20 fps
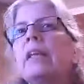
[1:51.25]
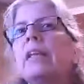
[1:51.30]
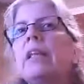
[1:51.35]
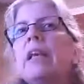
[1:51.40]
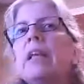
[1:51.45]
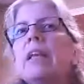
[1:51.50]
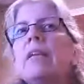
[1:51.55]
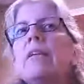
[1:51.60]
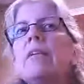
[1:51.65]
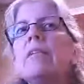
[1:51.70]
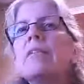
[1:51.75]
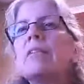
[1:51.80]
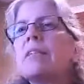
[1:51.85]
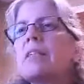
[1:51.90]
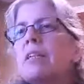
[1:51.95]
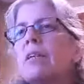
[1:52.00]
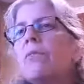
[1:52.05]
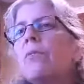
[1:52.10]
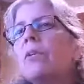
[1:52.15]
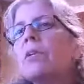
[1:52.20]
then
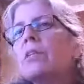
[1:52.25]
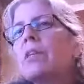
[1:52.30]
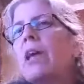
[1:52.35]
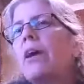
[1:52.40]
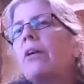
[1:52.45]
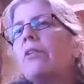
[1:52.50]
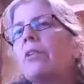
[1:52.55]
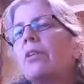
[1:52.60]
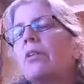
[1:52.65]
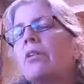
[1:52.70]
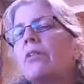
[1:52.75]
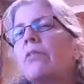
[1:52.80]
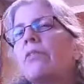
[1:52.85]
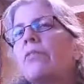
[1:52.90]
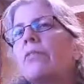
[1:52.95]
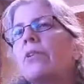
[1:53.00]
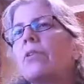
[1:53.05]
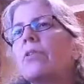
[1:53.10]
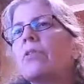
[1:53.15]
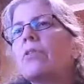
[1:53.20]
see what's out
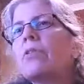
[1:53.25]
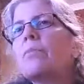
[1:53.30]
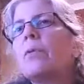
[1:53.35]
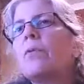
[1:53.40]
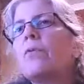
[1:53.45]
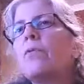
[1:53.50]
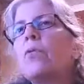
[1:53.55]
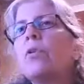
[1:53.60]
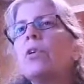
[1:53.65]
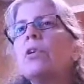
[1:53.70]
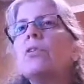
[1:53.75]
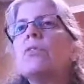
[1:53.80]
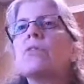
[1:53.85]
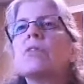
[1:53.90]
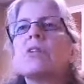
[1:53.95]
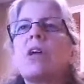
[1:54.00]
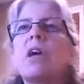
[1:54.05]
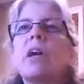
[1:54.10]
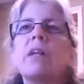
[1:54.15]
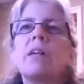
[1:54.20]
there first. Before
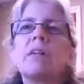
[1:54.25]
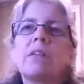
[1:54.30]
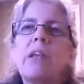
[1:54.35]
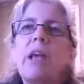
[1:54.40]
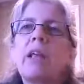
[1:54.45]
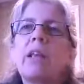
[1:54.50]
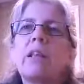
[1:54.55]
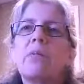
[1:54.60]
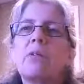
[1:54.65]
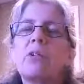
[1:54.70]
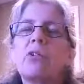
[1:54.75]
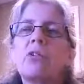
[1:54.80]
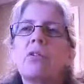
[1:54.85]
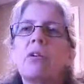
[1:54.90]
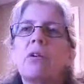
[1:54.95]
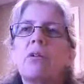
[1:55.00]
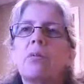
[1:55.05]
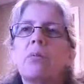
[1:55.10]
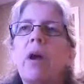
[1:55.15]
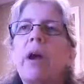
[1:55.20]
you decide exactly what
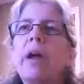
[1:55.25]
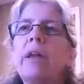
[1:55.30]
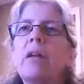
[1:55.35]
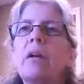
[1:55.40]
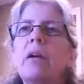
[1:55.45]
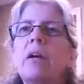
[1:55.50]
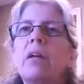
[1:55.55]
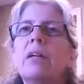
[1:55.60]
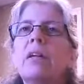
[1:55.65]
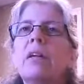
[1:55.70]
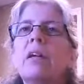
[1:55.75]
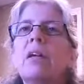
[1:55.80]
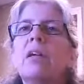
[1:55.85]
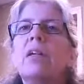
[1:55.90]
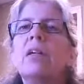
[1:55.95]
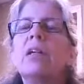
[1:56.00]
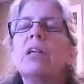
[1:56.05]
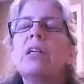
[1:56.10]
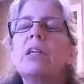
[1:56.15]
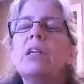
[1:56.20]
you're going to write on,
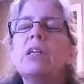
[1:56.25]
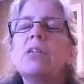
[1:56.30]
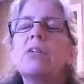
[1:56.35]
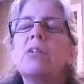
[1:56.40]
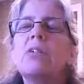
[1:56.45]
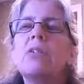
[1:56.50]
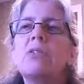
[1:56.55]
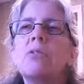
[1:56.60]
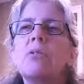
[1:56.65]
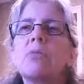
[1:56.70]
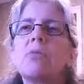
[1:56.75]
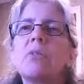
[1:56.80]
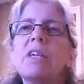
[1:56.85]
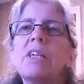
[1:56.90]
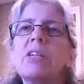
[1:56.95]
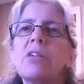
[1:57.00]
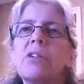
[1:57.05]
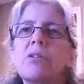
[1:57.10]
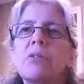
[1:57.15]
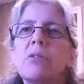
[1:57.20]
you need to do the
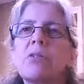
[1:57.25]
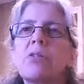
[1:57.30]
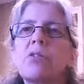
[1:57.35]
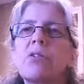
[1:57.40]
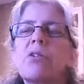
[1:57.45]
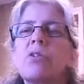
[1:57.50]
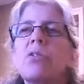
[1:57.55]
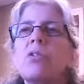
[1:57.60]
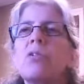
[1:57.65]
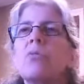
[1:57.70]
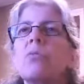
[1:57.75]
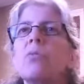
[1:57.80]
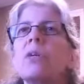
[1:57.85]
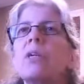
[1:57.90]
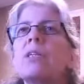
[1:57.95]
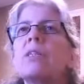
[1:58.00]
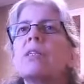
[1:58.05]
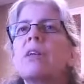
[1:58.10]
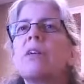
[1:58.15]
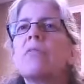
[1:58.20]
research. So you
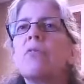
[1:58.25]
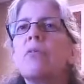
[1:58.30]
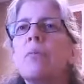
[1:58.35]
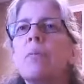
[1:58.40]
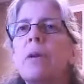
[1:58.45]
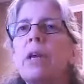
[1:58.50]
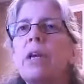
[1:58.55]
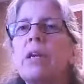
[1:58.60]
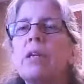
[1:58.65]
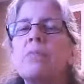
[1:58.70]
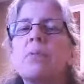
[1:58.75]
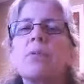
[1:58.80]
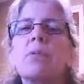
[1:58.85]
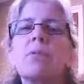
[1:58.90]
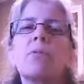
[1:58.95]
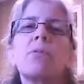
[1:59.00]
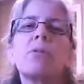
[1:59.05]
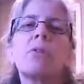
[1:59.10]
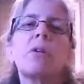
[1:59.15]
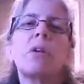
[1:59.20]
read several
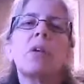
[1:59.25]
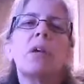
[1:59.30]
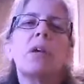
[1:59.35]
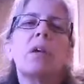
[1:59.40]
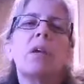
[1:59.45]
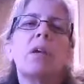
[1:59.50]
papers.